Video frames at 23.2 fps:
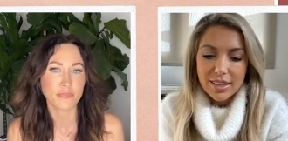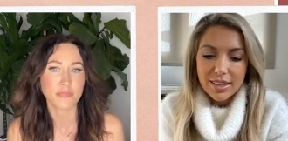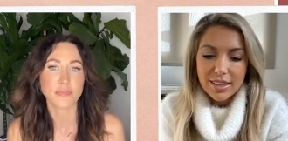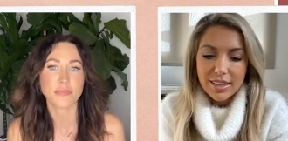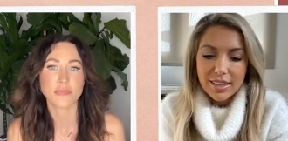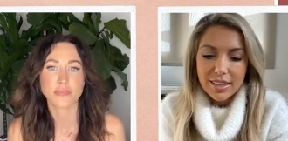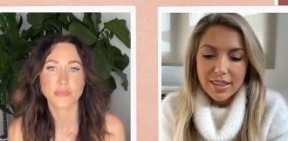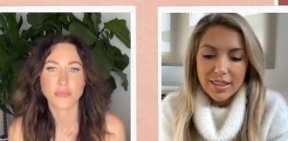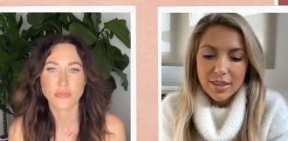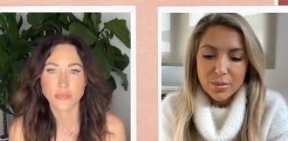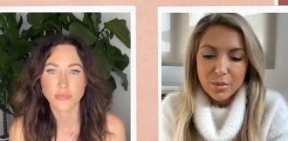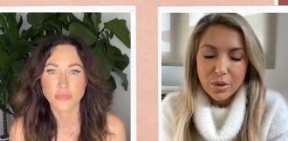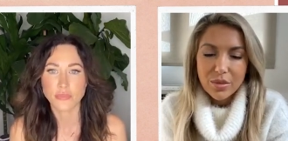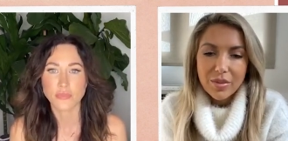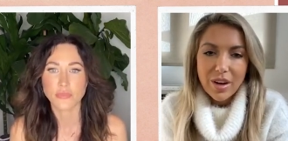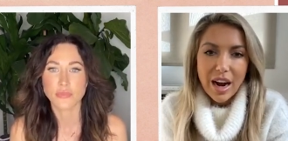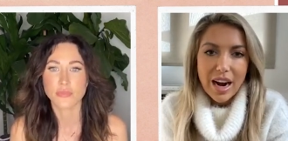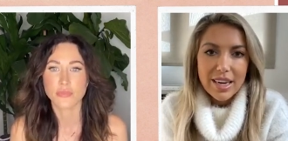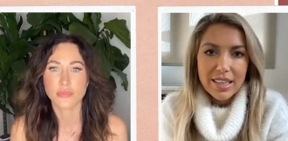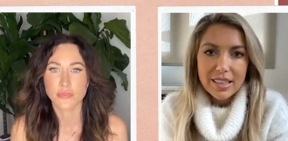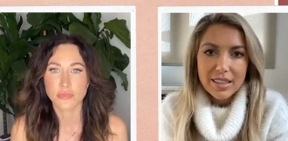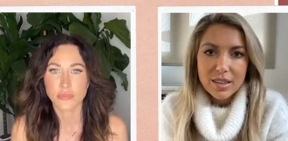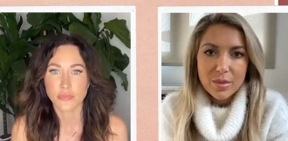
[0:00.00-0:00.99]
Speaker 1: providing
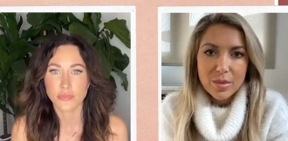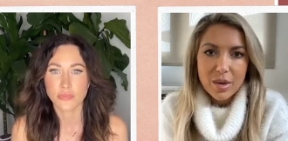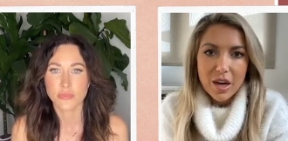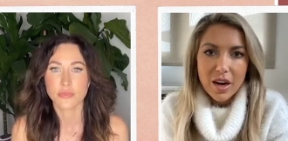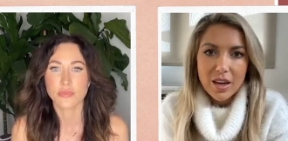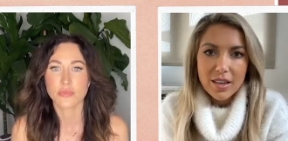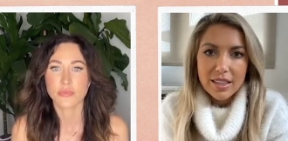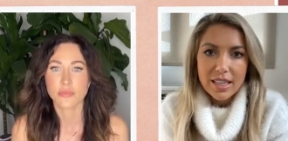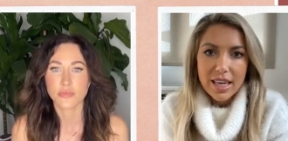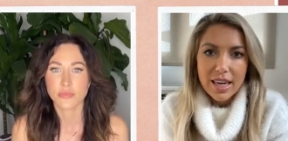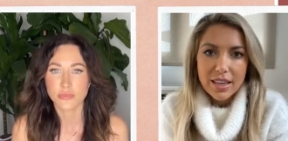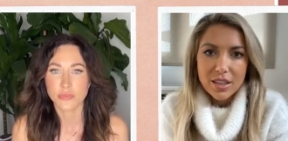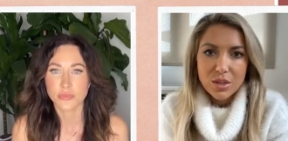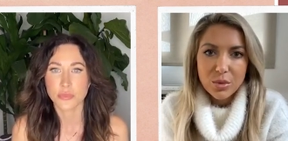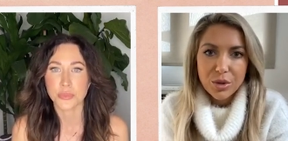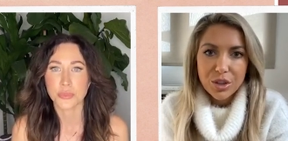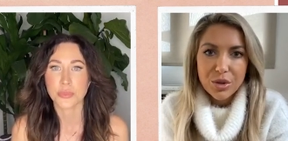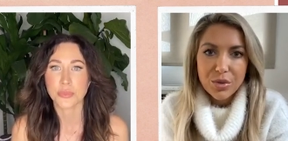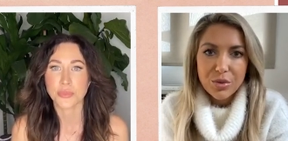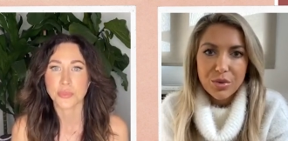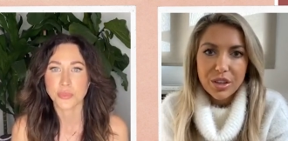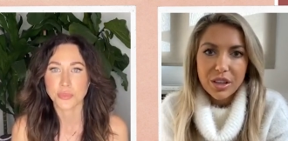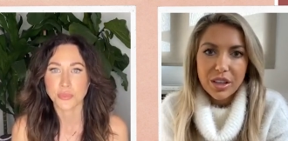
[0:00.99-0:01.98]
some context where
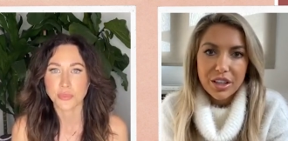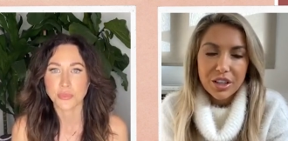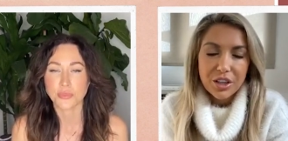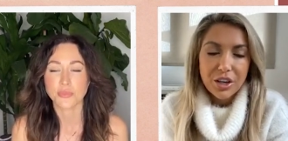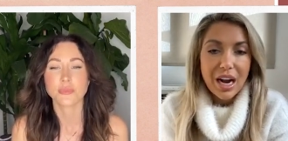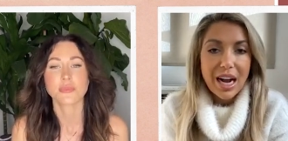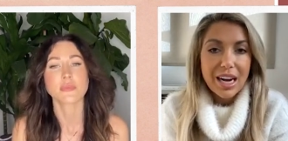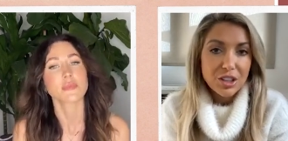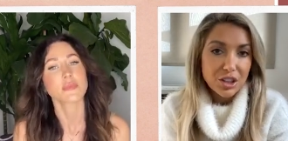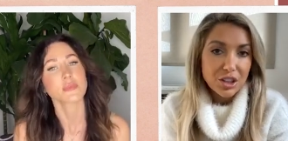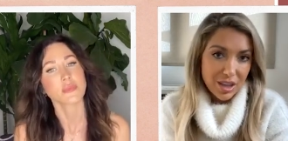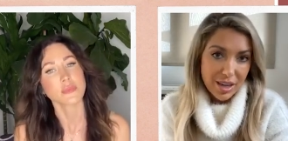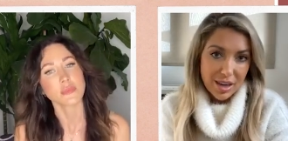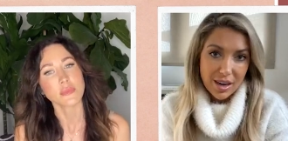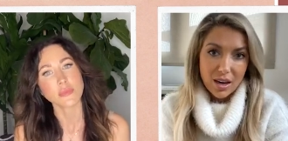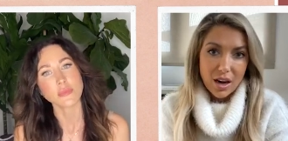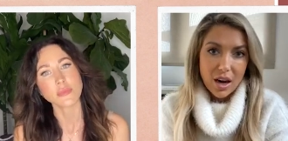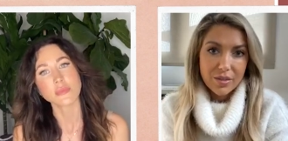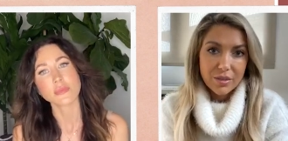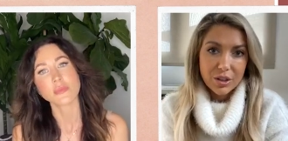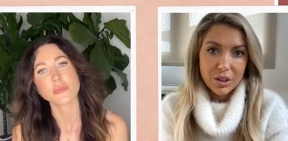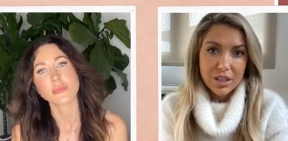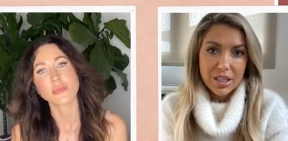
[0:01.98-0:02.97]
you feel like you're actually in a
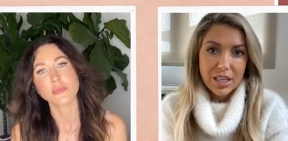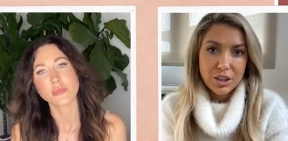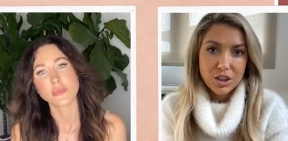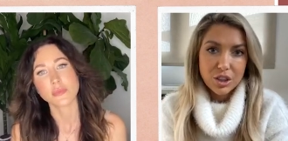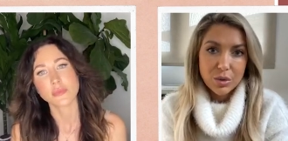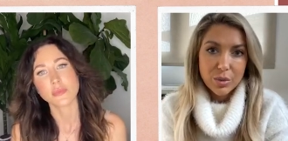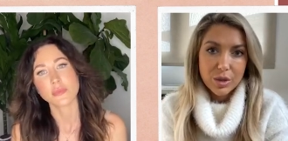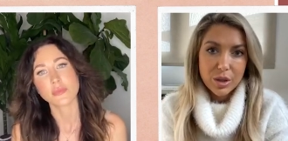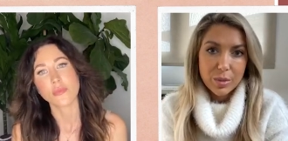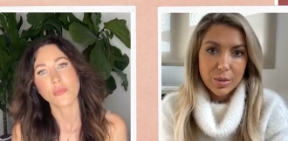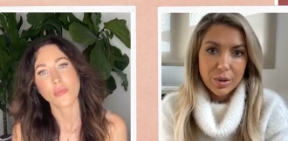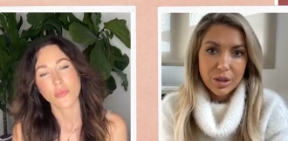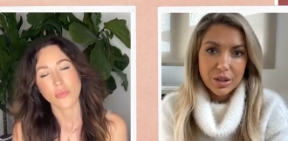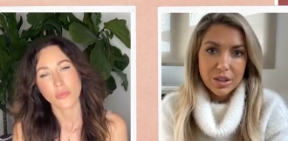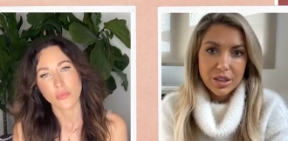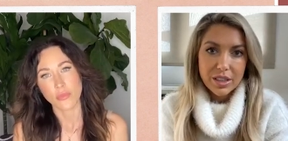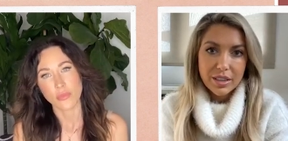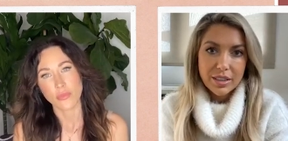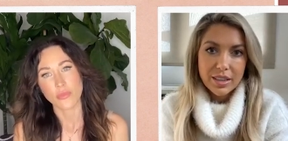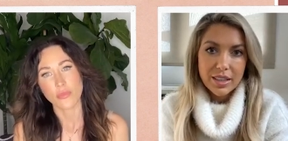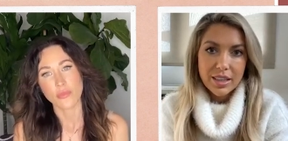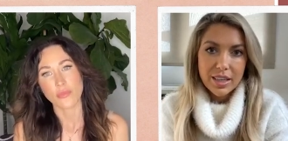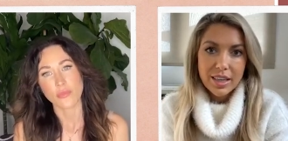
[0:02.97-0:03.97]
conversation with the
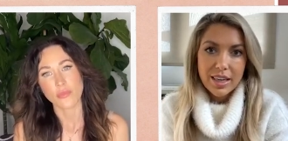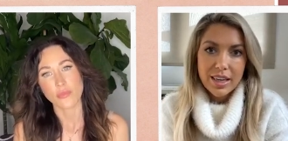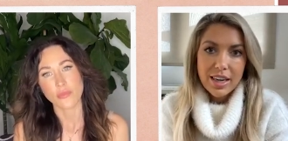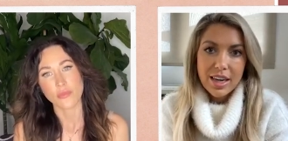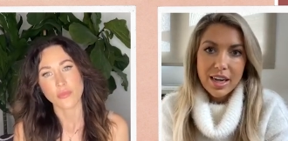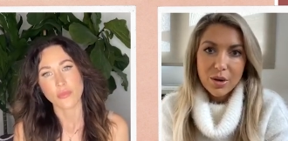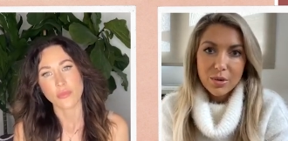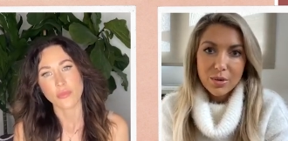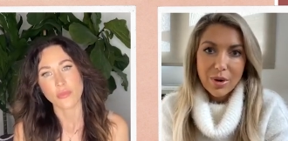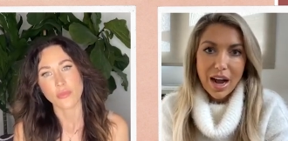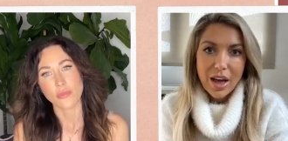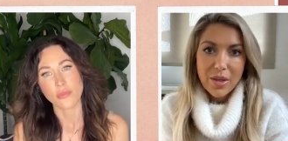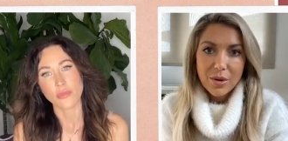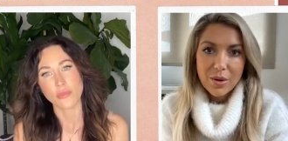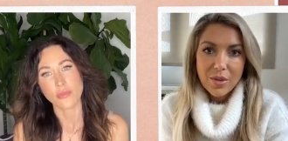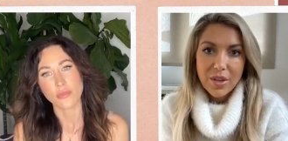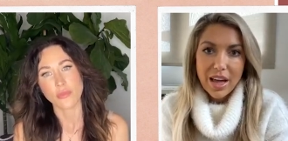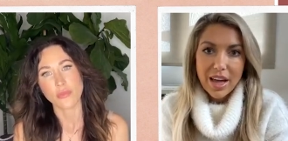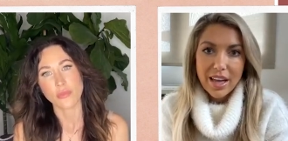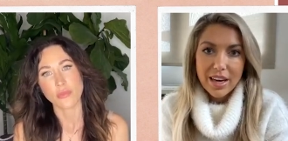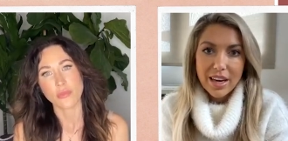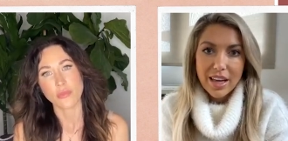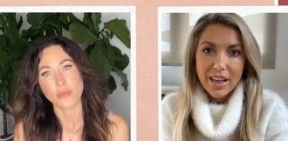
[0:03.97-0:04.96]
person rather
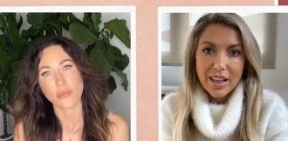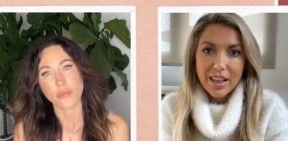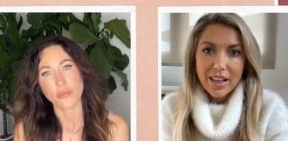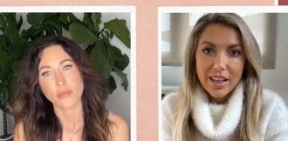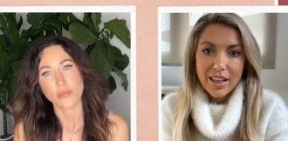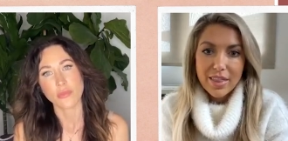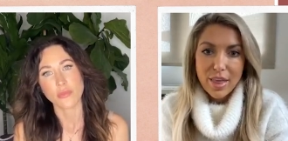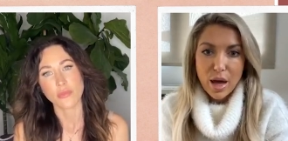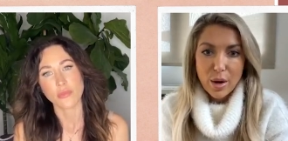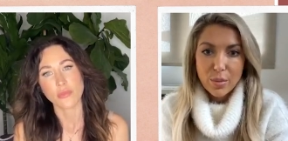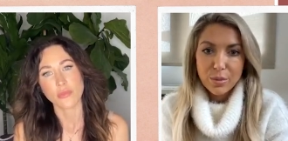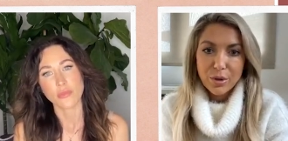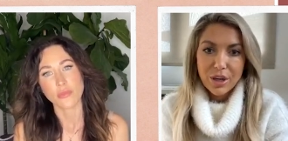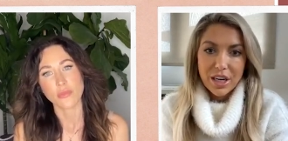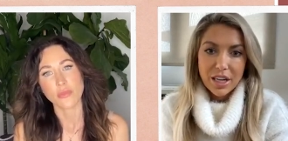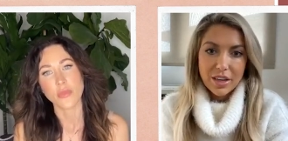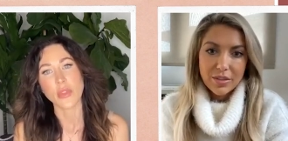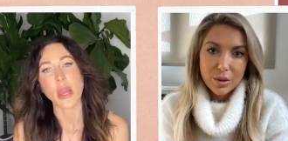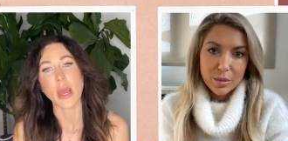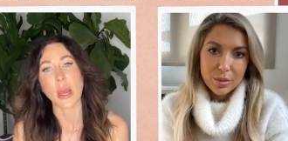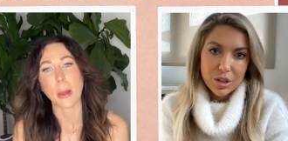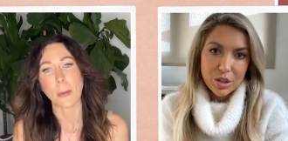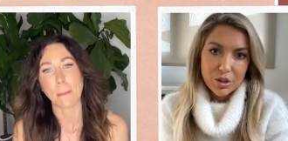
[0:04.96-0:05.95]
than them
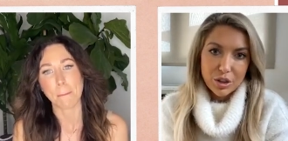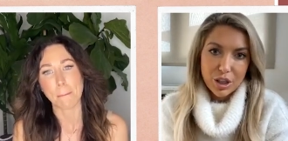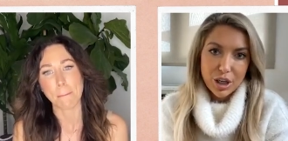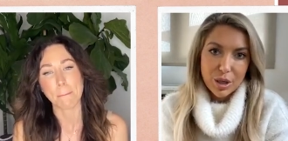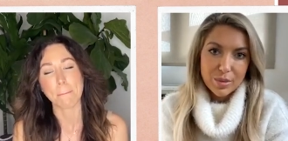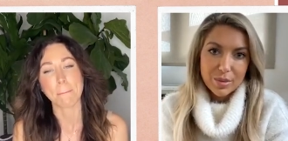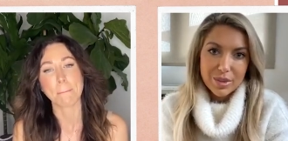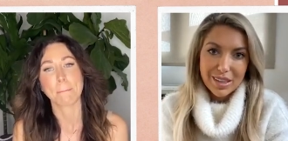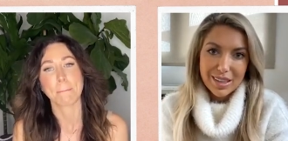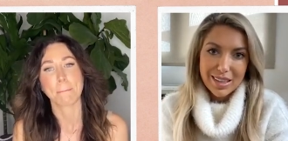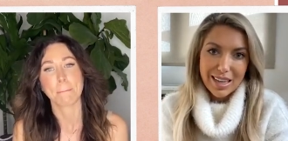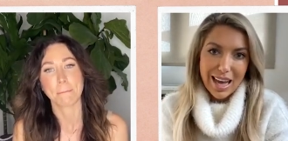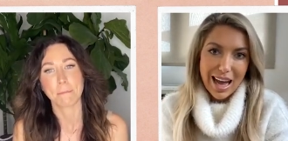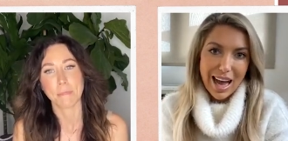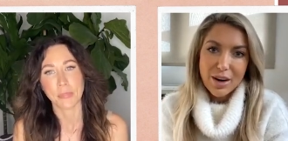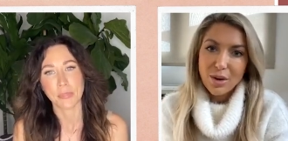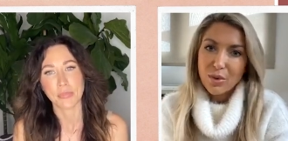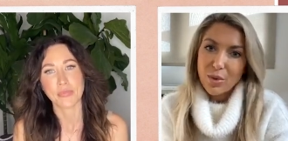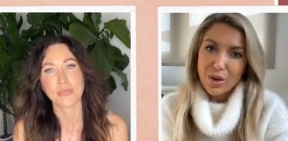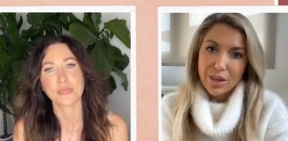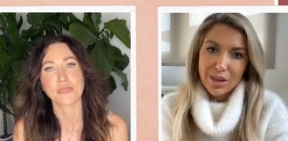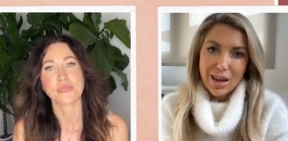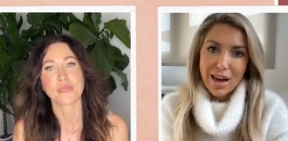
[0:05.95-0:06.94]
reading yeah. from a script i
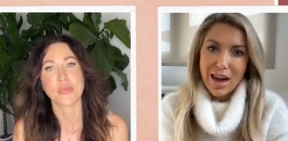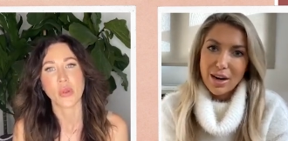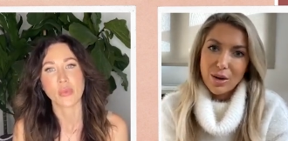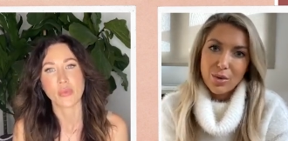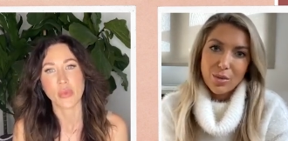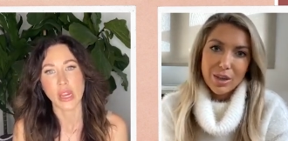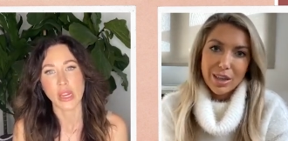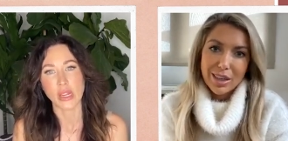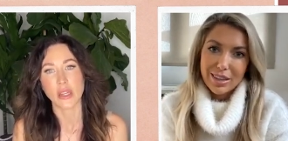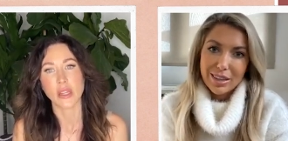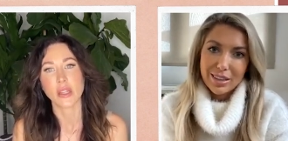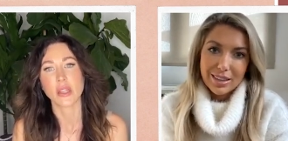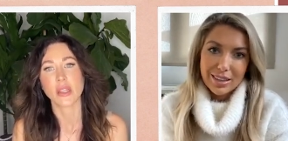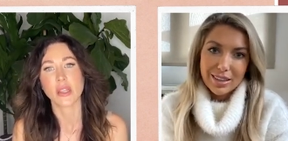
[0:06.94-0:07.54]
don't want to i don't want to